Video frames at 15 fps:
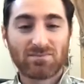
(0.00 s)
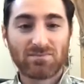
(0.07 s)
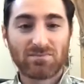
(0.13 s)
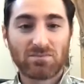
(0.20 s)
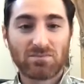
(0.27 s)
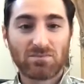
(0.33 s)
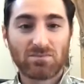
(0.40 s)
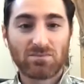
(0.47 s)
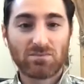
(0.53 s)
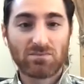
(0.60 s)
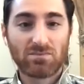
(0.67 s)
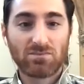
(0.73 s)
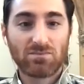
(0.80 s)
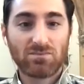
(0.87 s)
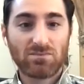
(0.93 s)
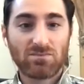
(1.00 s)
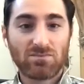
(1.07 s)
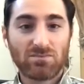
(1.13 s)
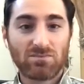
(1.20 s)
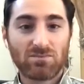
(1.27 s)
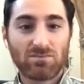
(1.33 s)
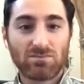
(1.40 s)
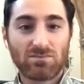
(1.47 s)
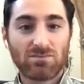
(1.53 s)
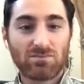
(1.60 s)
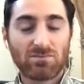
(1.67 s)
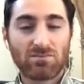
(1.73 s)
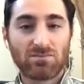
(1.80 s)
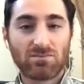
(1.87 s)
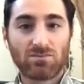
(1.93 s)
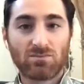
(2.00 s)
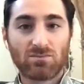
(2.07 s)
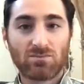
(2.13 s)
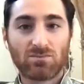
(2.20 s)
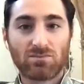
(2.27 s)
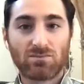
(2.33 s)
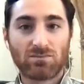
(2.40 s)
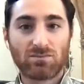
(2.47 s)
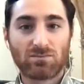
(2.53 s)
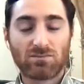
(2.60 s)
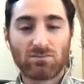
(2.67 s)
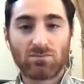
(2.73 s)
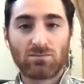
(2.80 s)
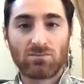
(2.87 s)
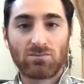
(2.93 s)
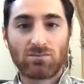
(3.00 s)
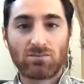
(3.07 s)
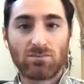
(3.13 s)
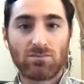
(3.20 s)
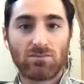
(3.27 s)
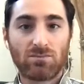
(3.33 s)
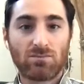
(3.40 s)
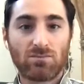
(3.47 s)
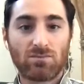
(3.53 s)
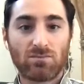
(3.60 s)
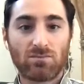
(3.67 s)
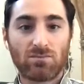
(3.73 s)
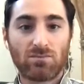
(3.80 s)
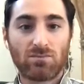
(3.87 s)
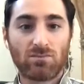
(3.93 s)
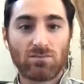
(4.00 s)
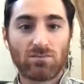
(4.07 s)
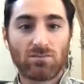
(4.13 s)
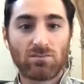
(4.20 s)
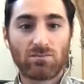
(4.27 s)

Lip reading: No words are spoken by the person on screen.